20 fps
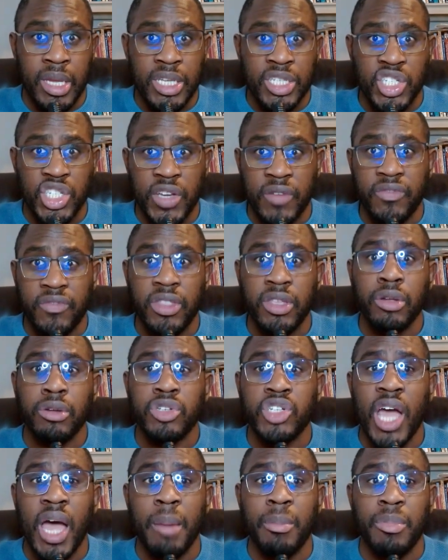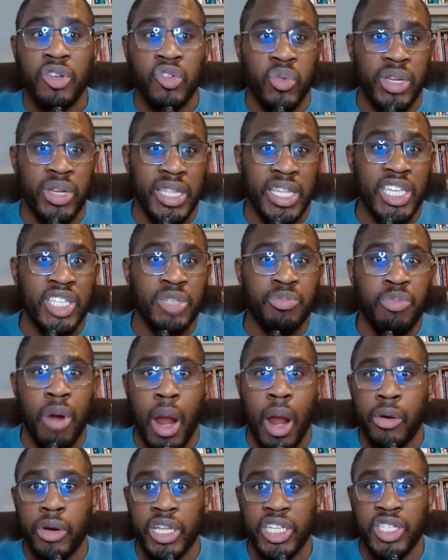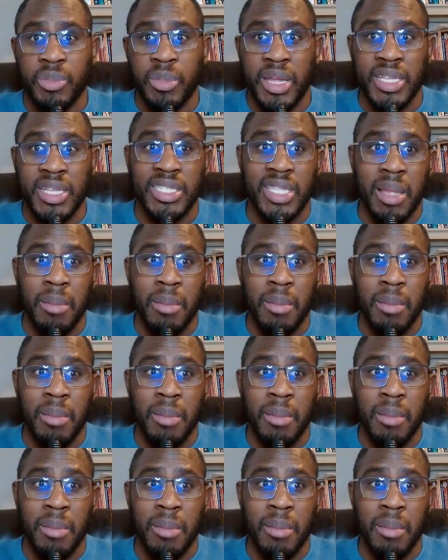Shifting your time between these priorities means